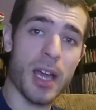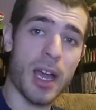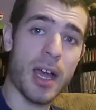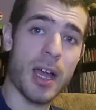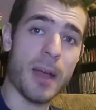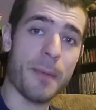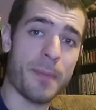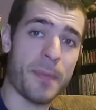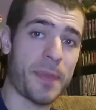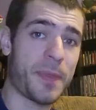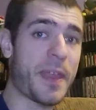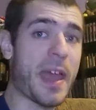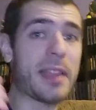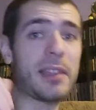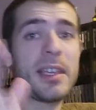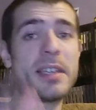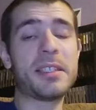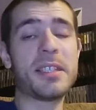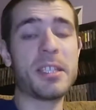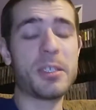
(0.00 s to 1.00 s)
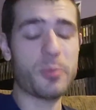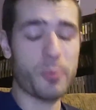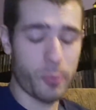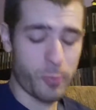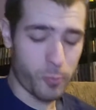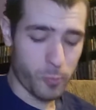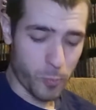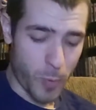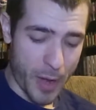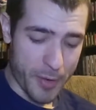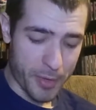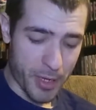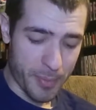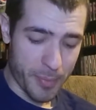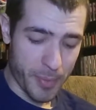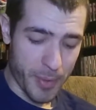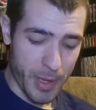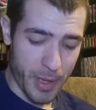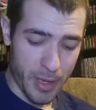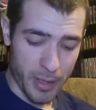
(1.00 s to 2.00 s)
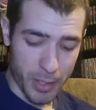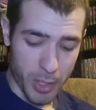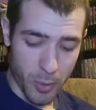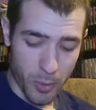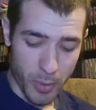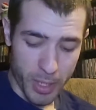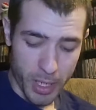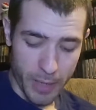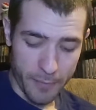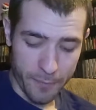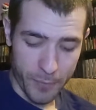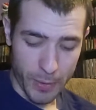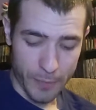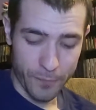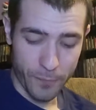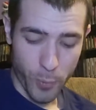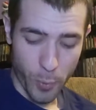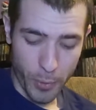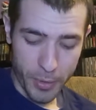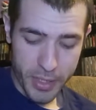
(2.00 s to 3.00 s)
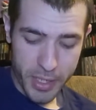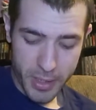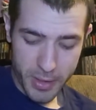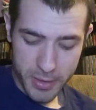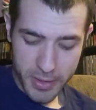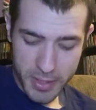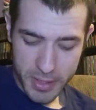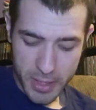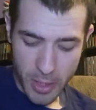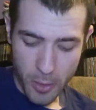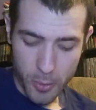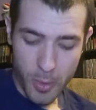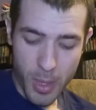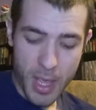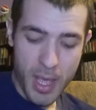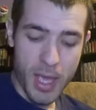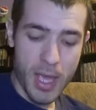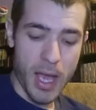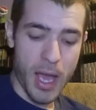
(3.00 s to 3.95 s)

that license wound up going on for 4 years, so